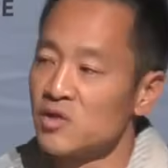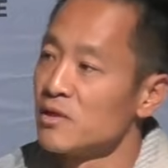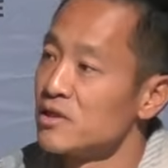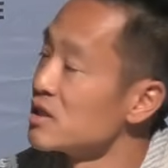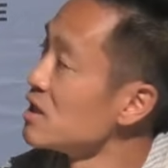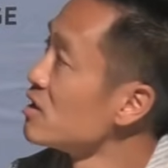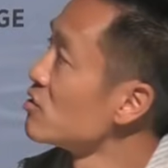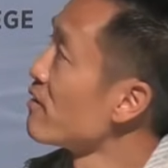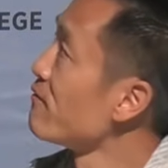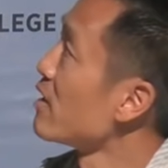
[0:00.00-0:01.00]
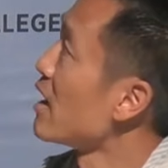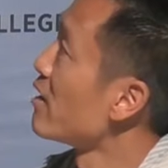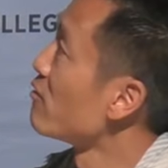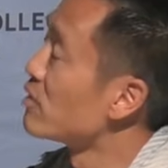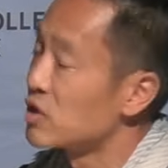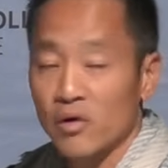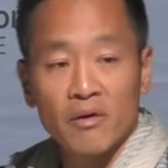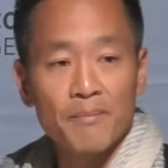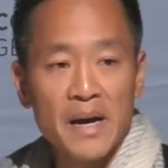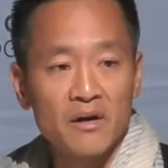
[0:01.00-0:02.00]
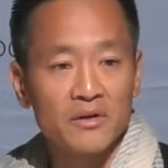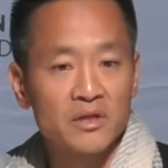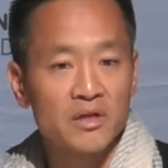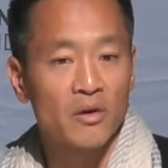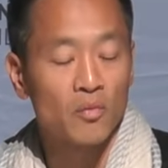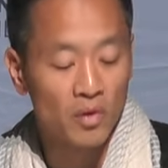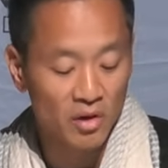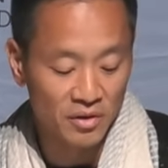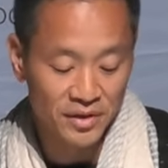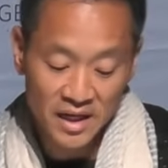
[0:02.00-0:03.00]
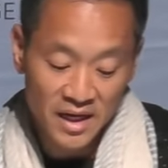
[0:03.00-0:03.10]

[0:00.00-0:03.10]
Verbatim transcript: because they needed to try to figure out how to return balance to their world.